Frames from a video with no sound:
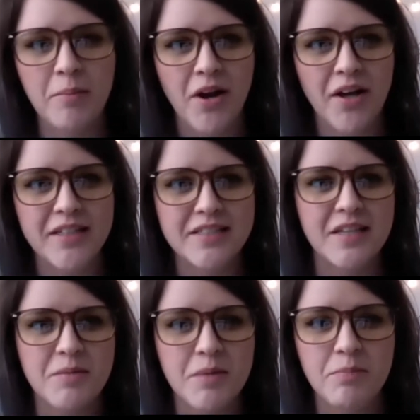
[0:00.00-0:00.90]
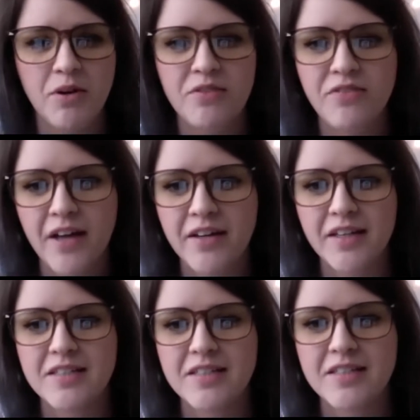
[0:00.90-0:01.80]
and he's gonna be
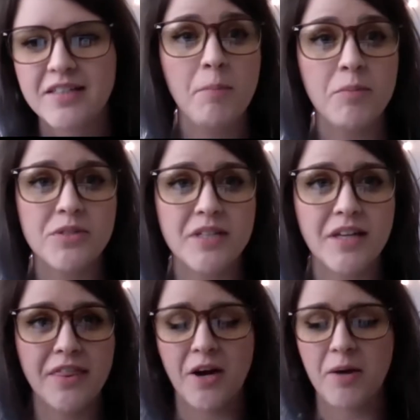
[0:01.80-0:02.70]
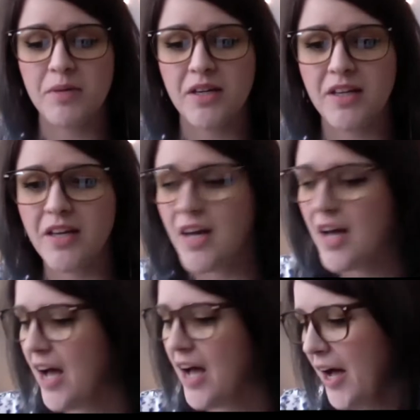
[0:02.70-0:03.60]
providing some music therapy
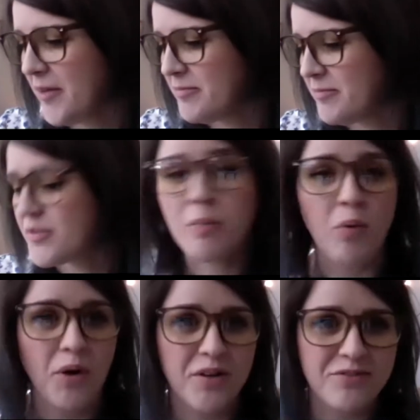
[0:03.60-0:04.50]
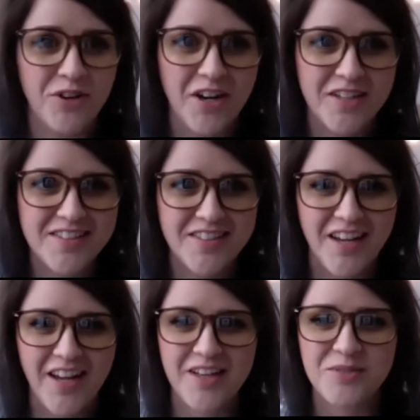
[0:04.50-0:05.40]
support for us
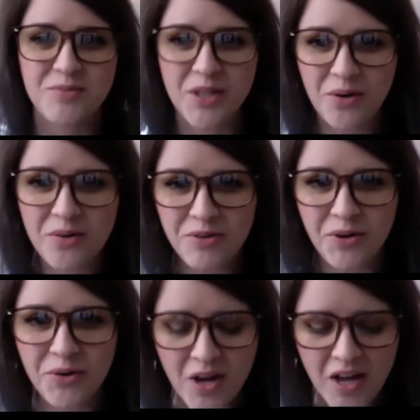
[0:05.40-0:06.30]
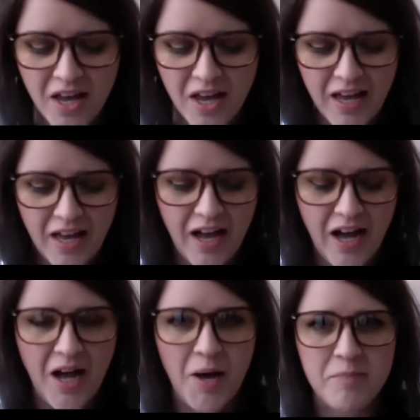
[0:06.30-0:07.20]
today as we go through.
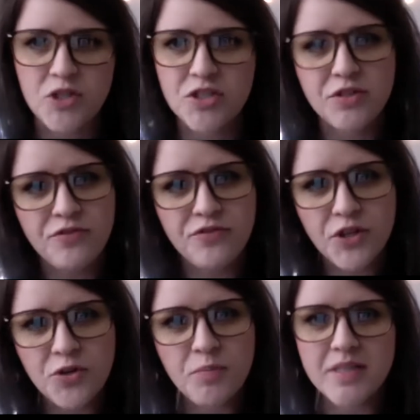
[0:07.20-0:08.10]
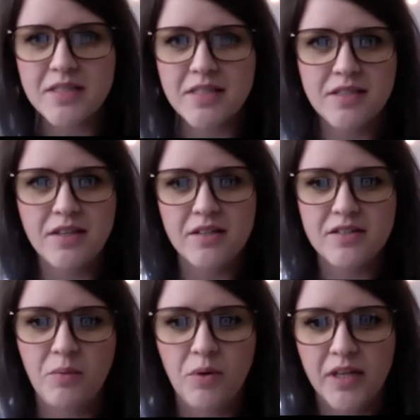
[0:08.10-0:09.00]
Just a few business things
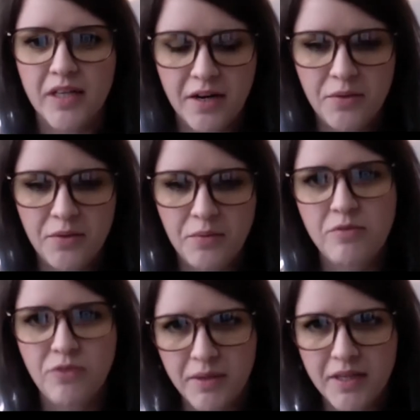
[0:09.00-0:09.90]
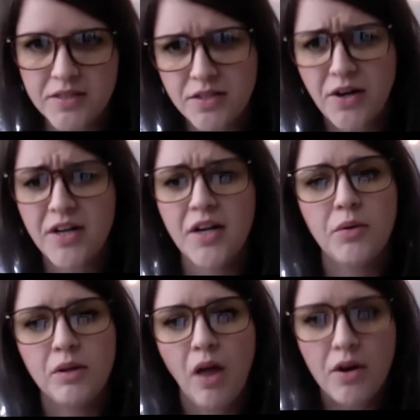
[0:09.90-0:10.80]
I wanna get out of the way before we get started. I
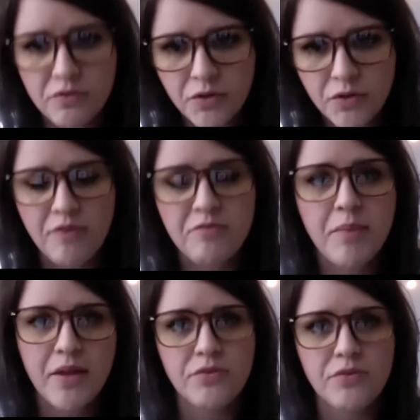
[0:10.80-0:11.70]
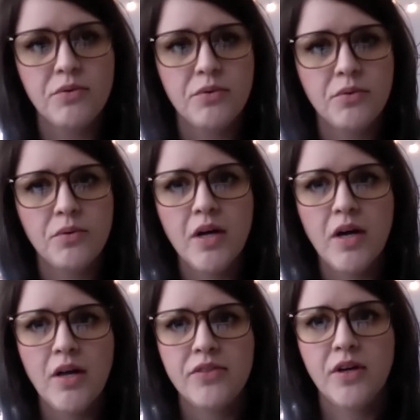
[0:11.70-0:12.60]
know a lot of you have been through
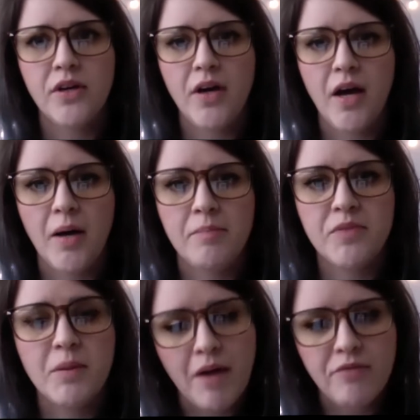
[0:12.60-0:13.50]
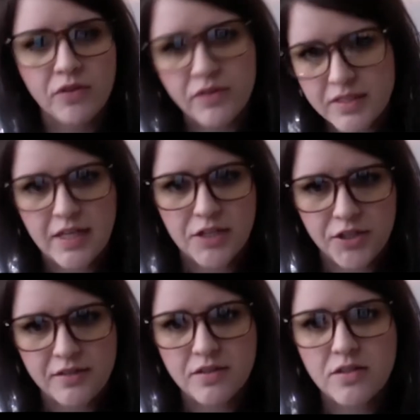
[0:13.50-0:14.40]
the mindfulness
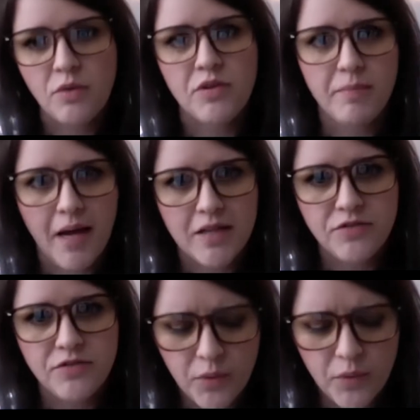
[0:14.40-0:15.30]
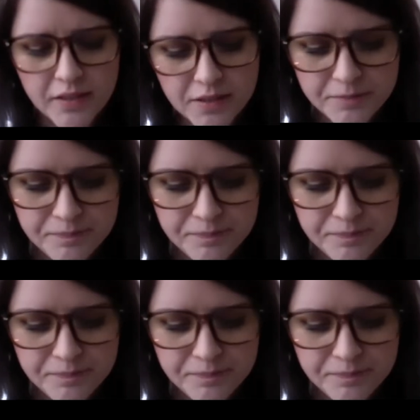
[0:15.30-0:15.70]
sessions over the past few weeks.